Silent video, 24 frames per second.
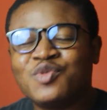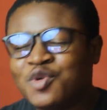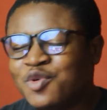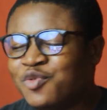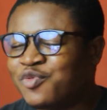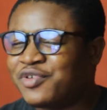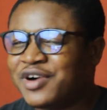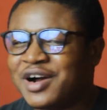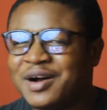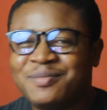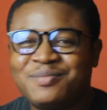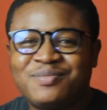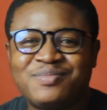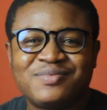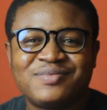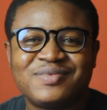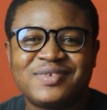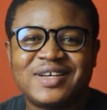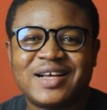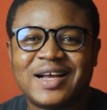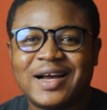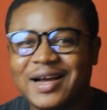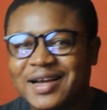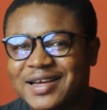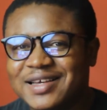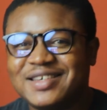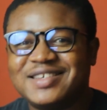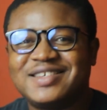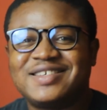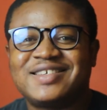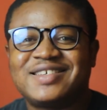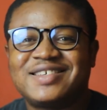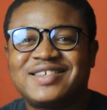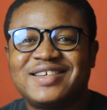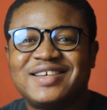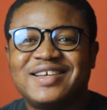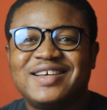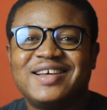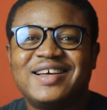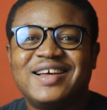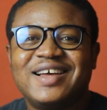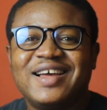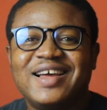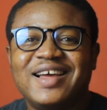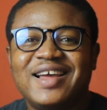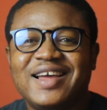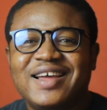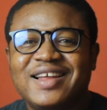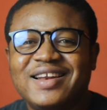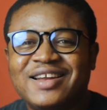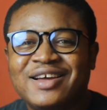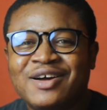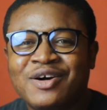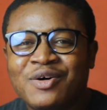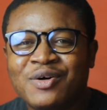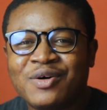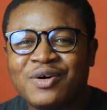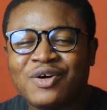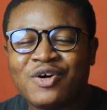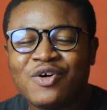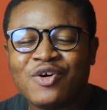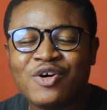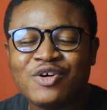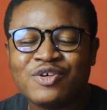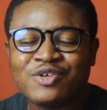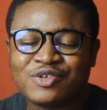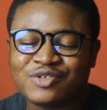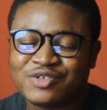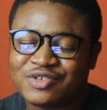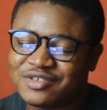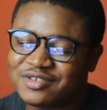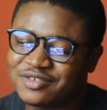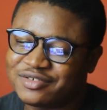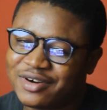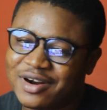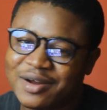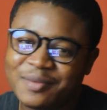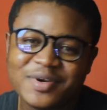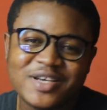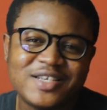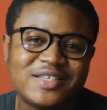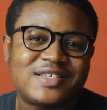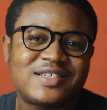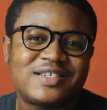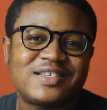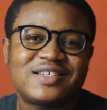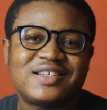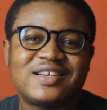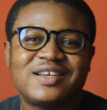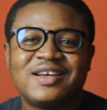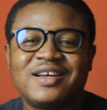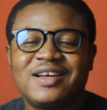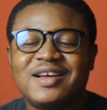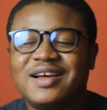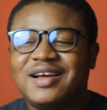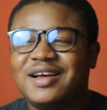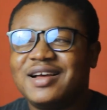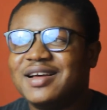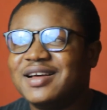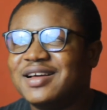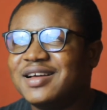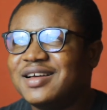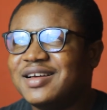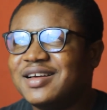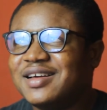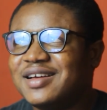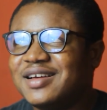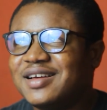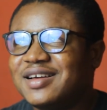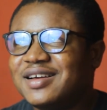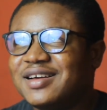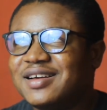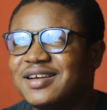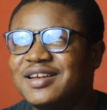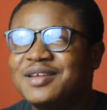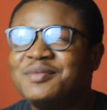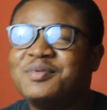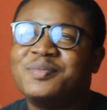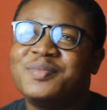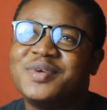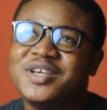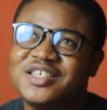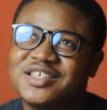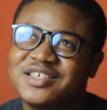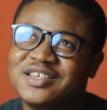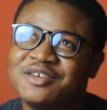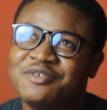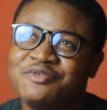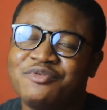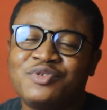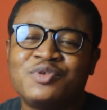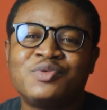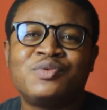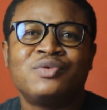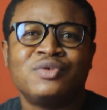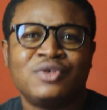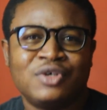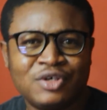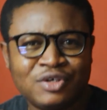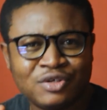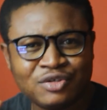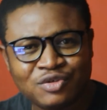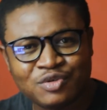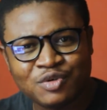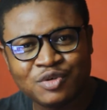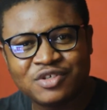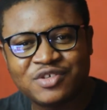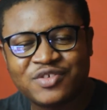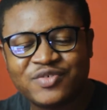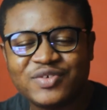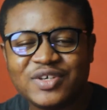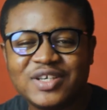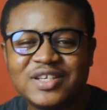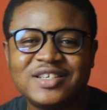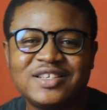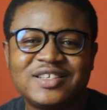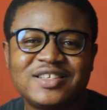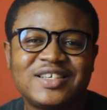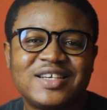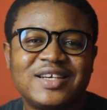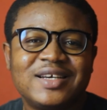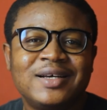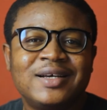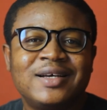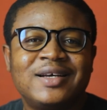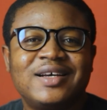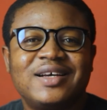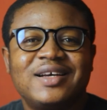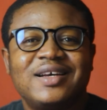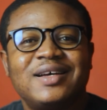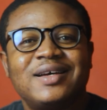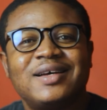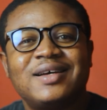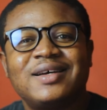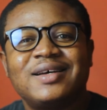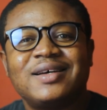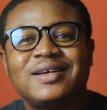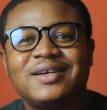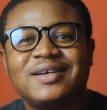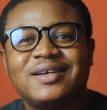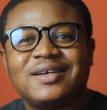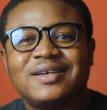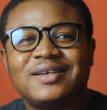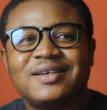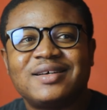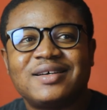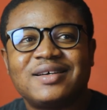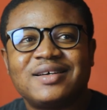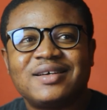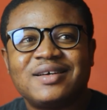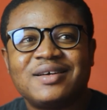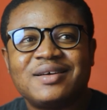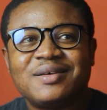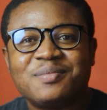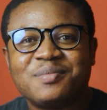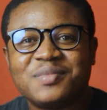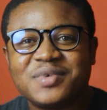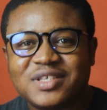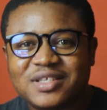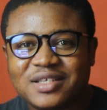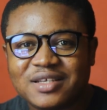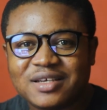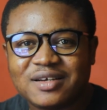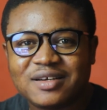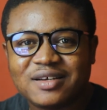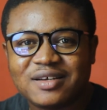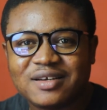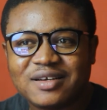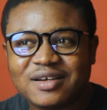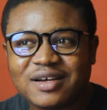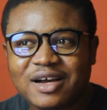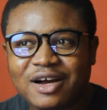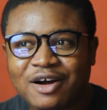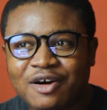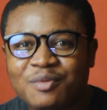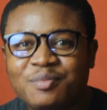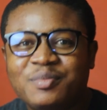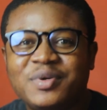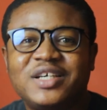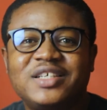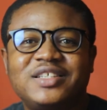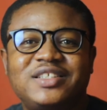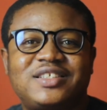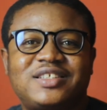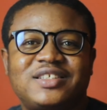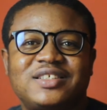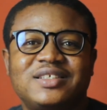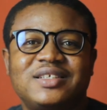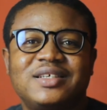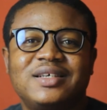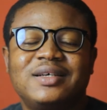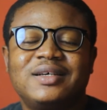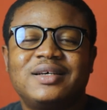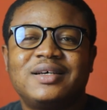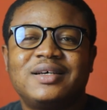No Fab guys, and all your subscribers, let me mention a few: Josephine, Mr. Albert,